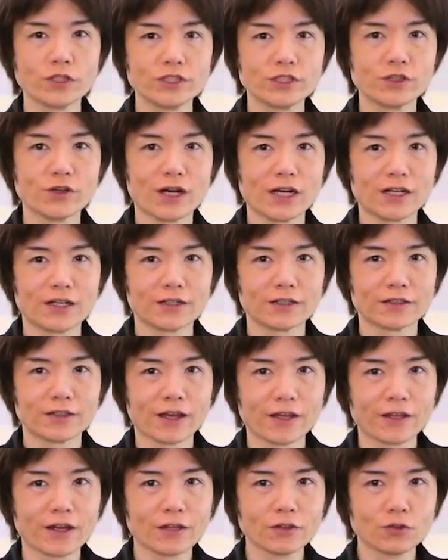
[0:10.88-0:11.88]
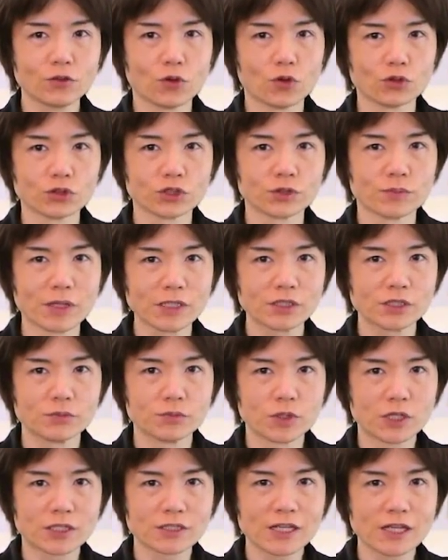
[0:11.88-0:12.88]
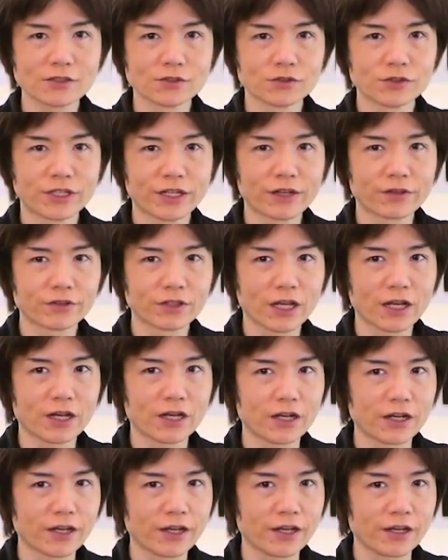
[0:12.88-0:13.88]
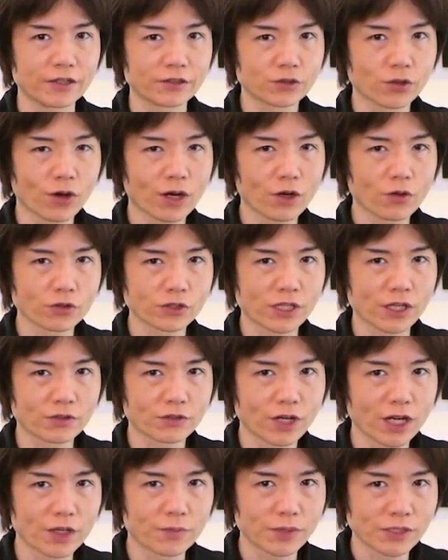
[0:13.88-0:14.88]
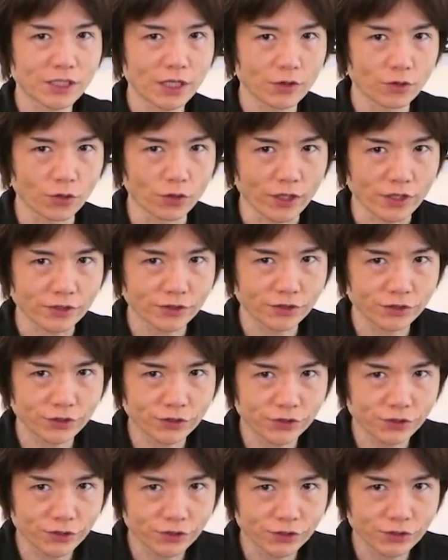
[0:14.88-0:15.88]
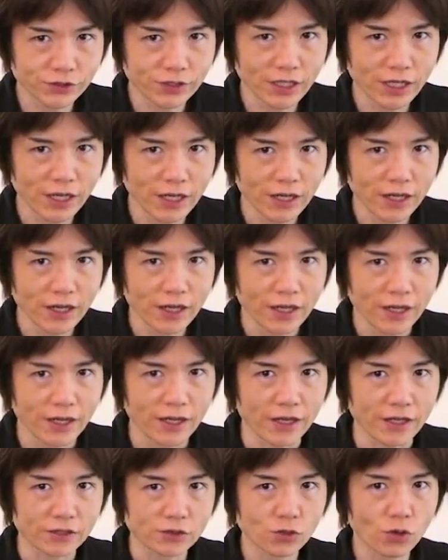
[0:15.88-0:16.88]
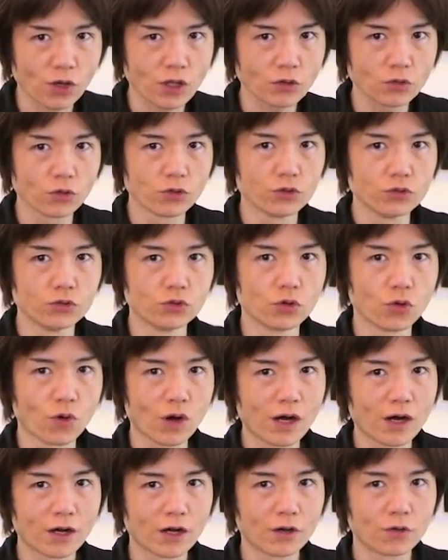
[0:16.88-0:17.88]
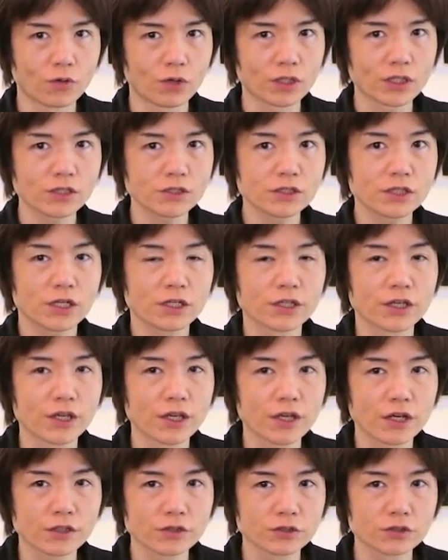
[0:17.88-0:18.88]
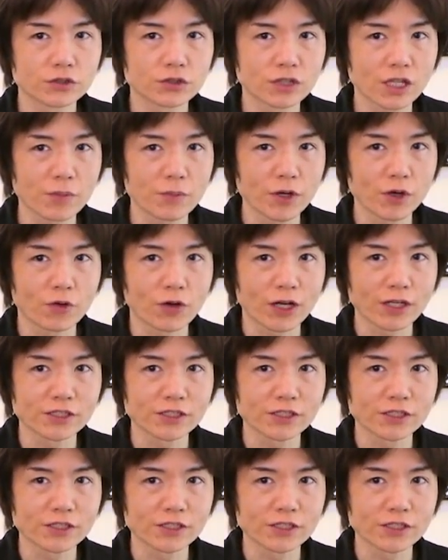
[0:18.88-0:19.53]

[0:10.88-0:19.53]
Sakurai, like, I'm just going to give this example and why, like, I don't care what he has to say about this and how, like, what I think they may do.